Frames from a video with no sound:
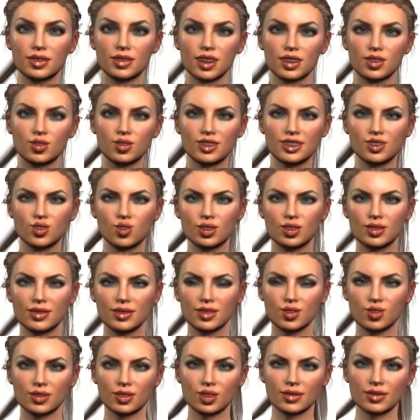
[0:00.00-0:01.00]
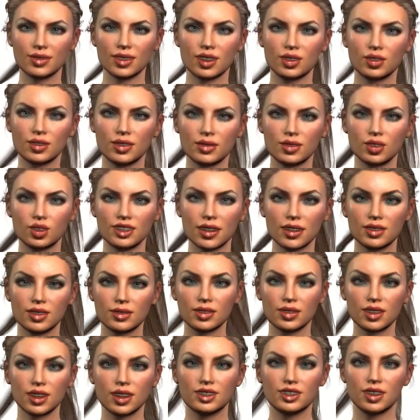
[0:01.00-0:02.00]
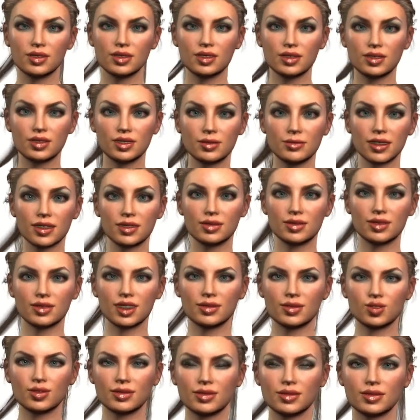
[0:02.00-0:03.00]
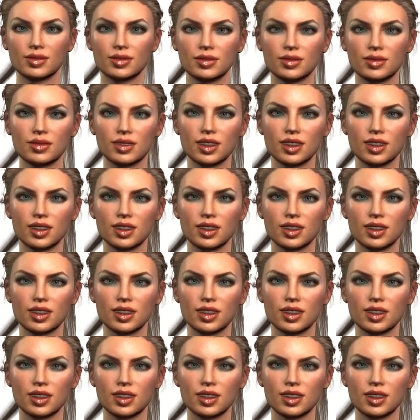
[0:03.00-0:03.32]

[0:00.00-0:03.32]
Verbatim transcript: but also detect problems not visible to the naked eye.